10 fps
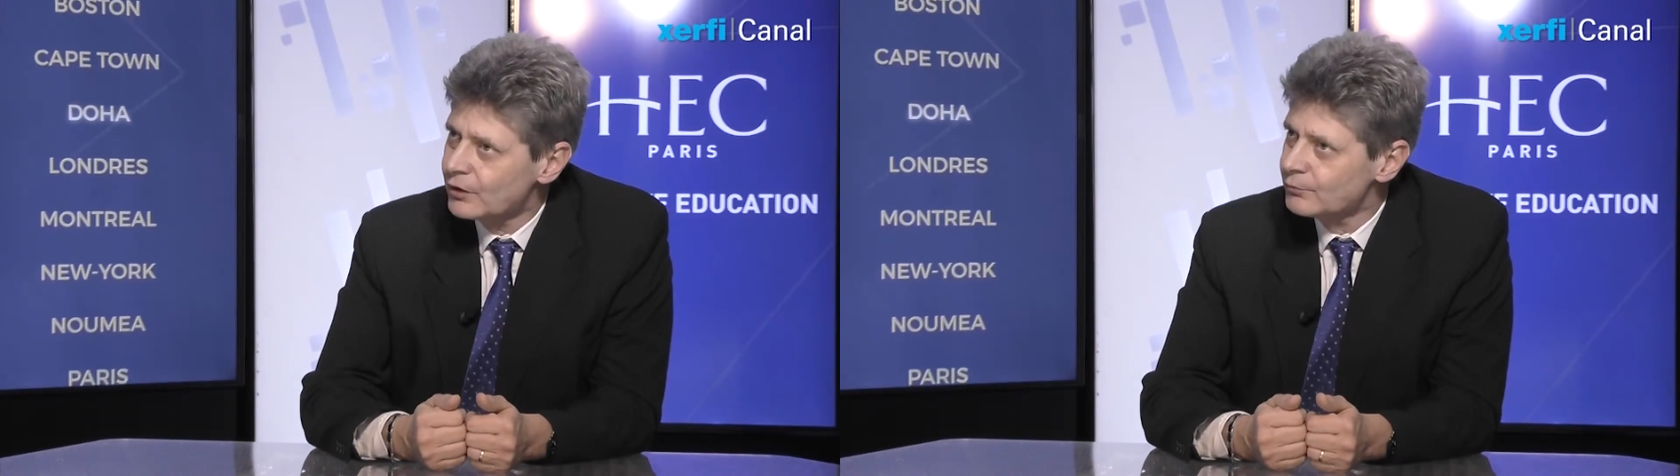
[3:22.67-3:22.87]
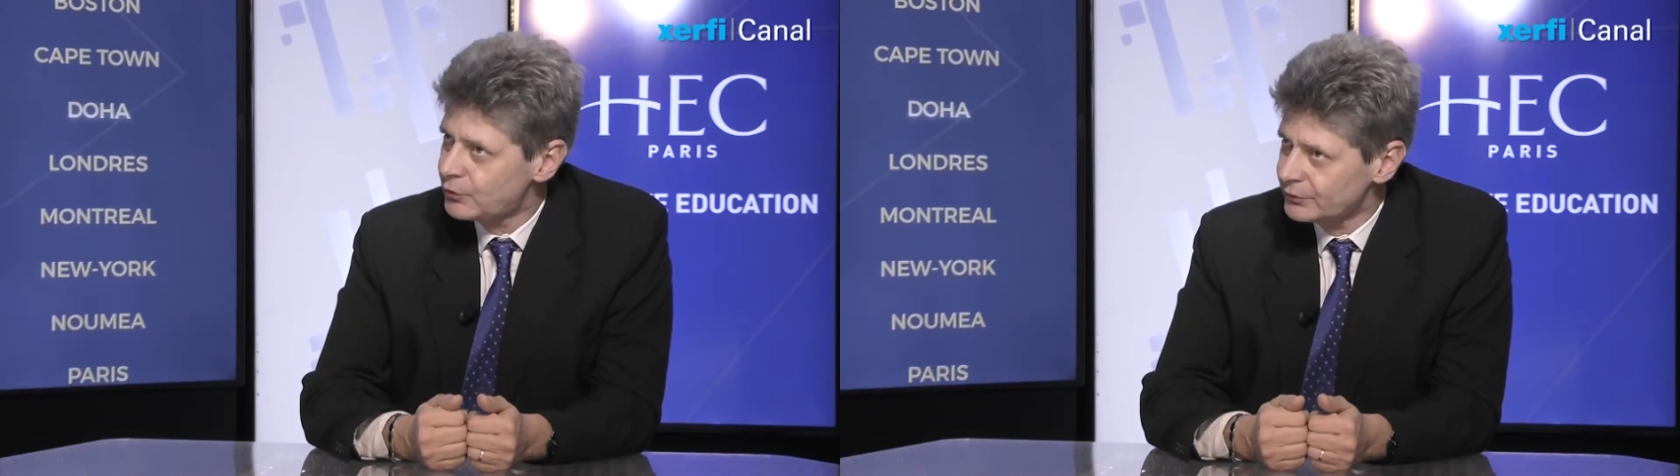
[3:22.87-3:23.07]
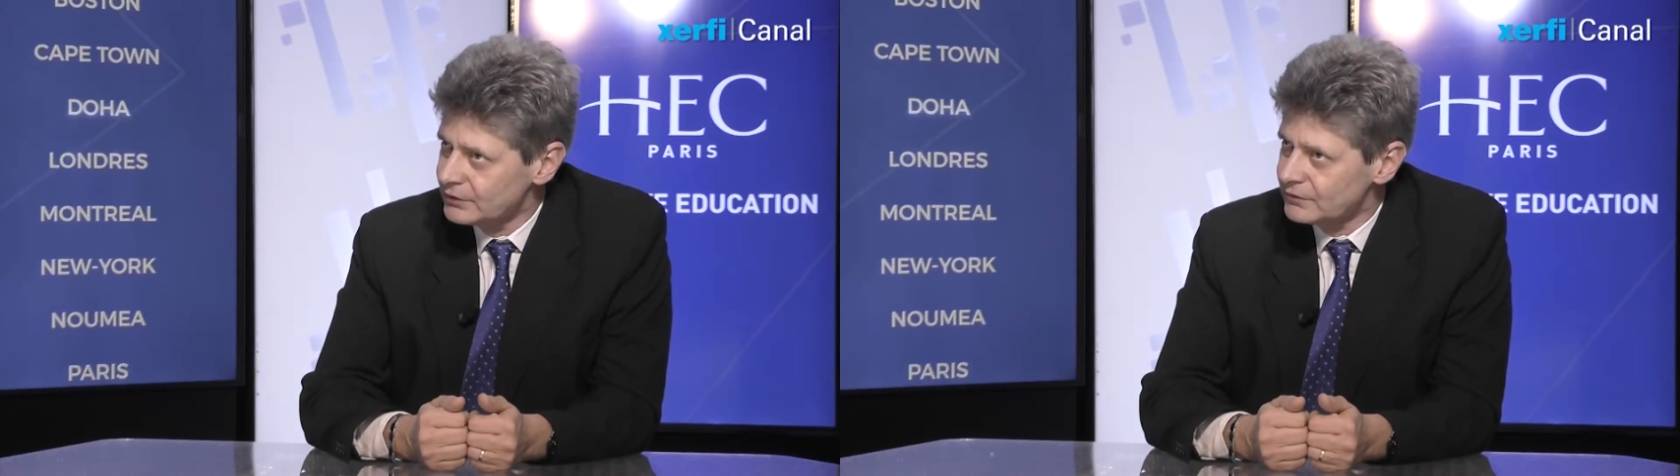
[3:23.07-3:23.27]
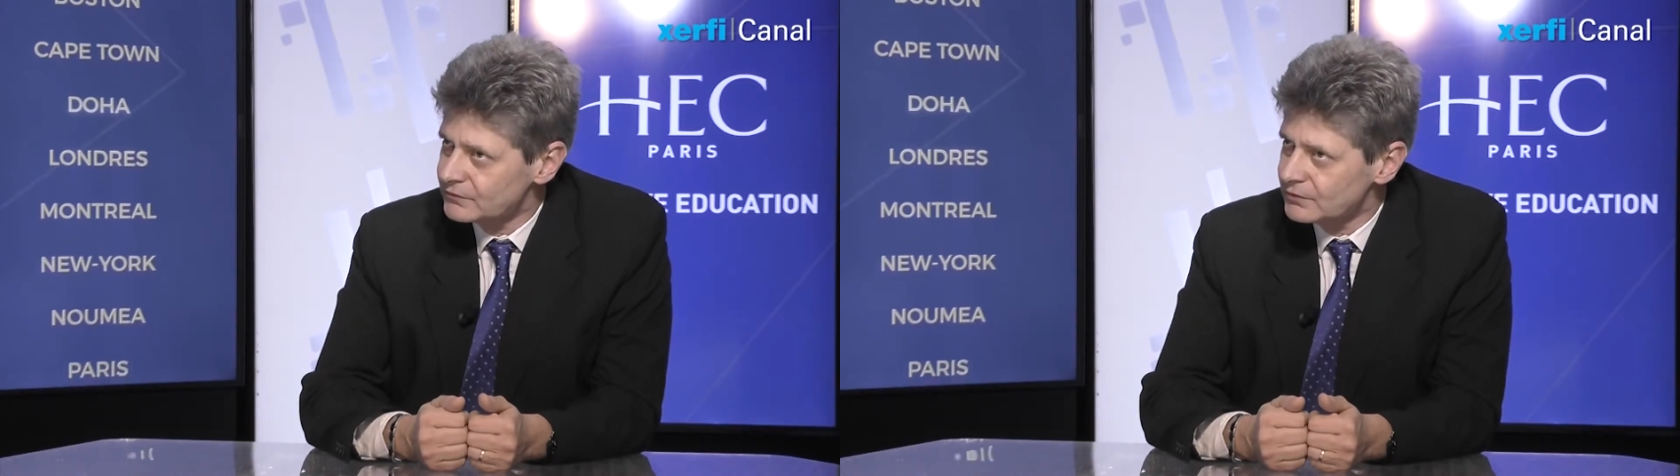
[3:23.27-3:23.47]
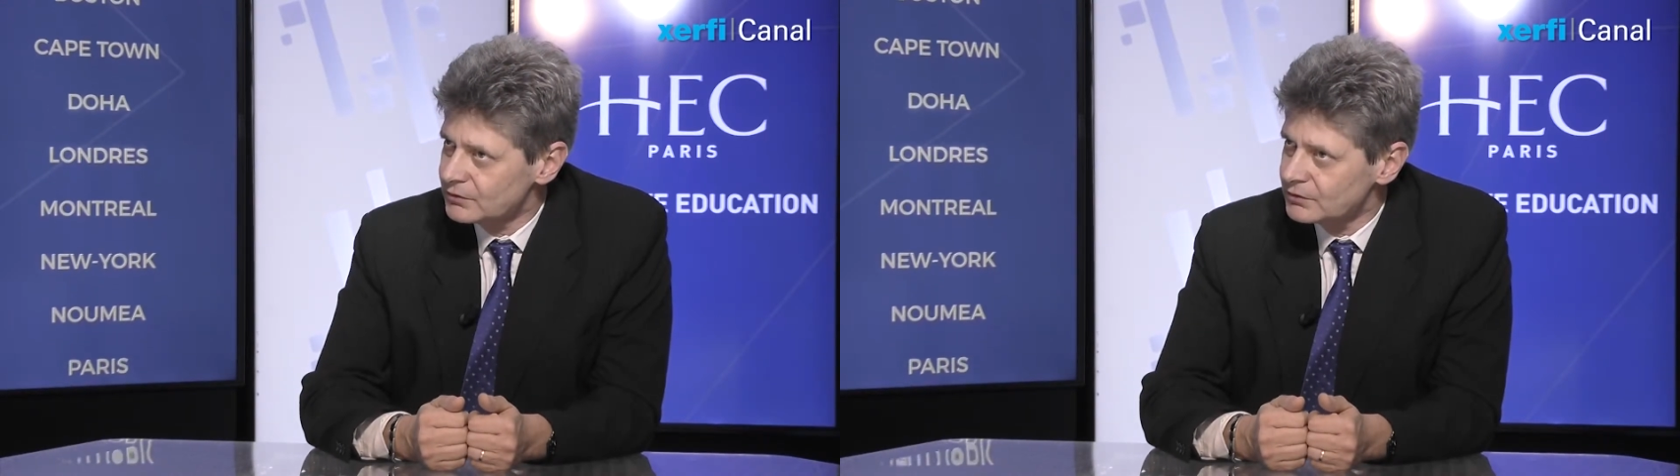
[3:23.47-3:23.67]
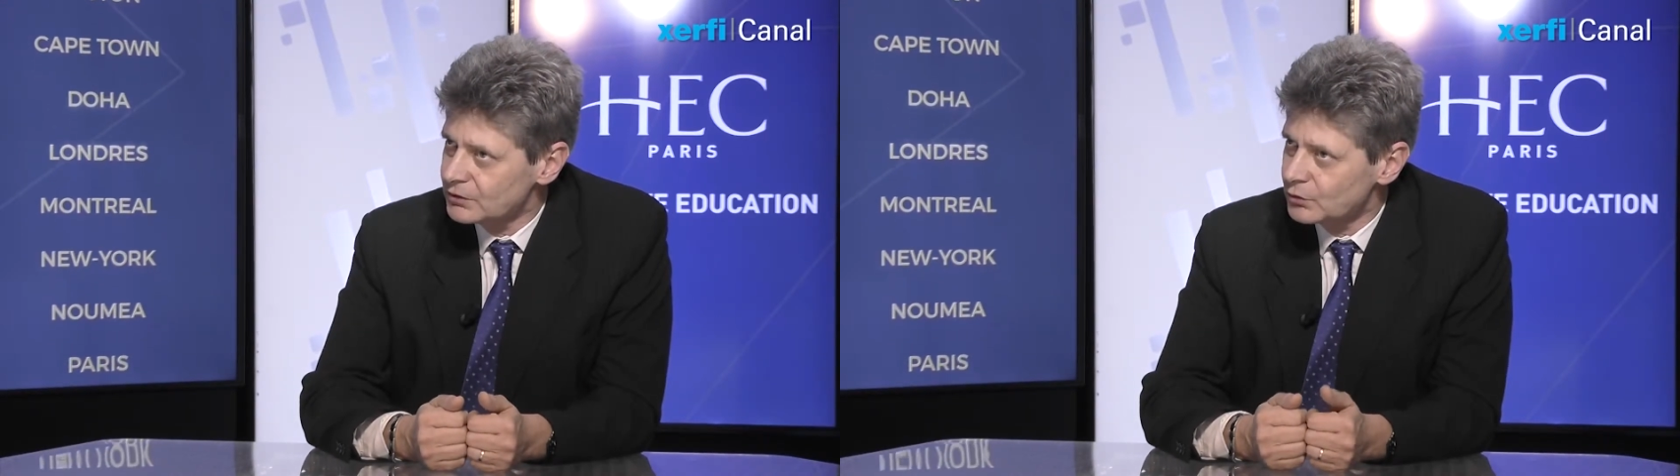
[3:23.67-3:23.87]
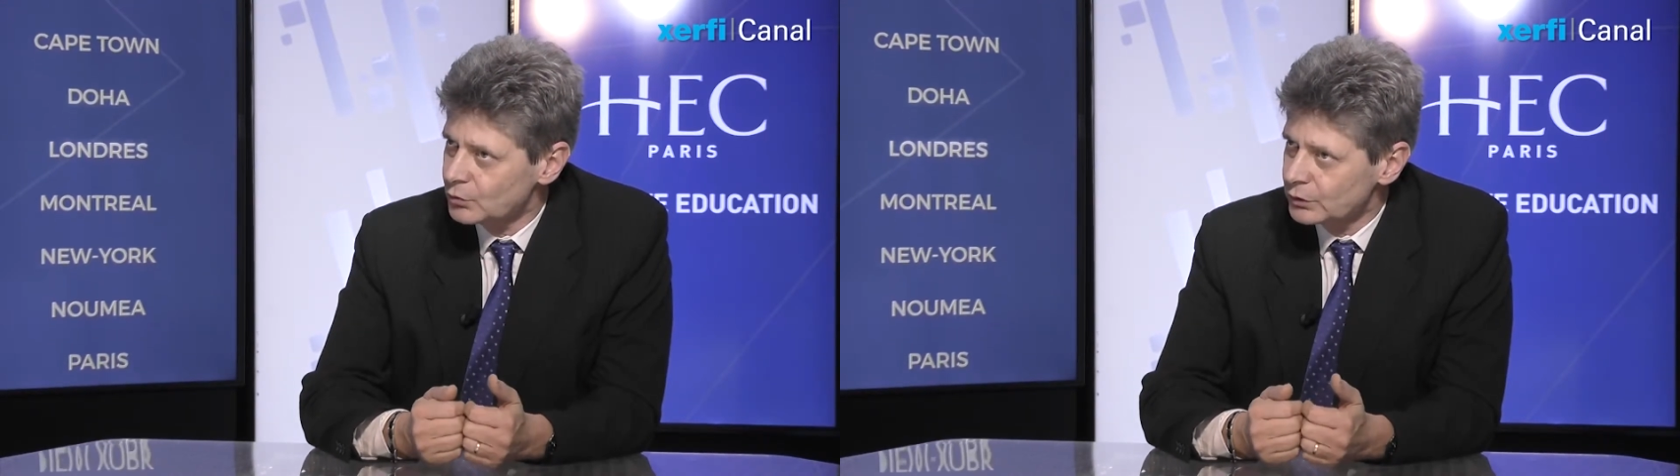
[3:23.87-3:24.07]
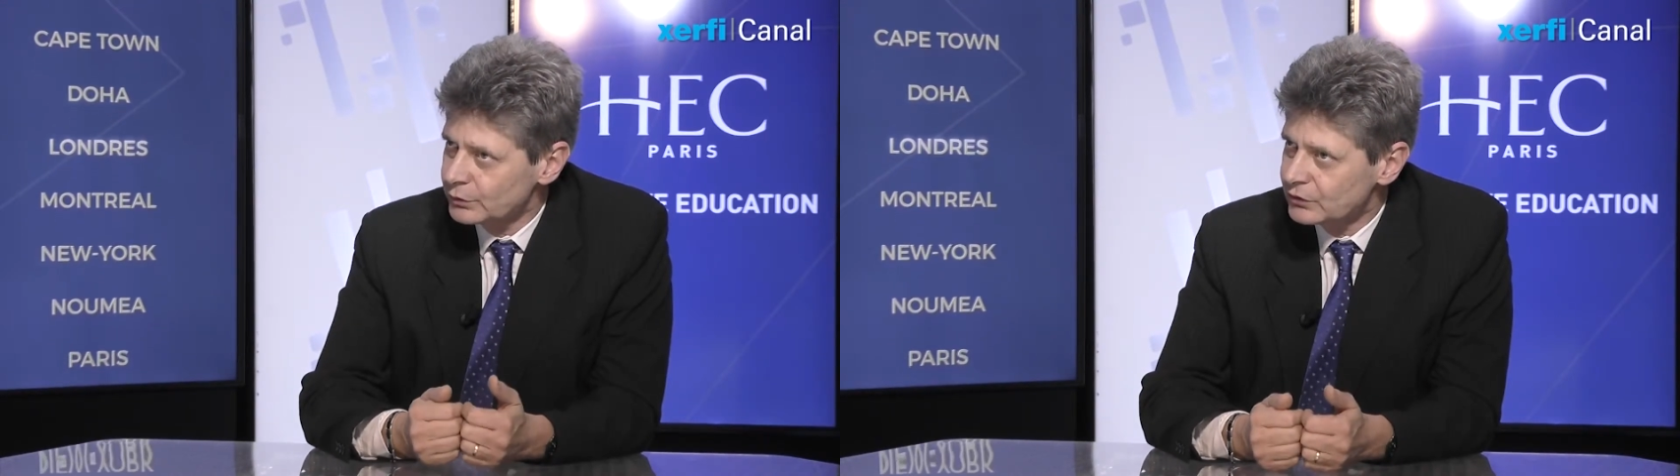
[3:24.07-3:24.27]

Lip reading: employees, what we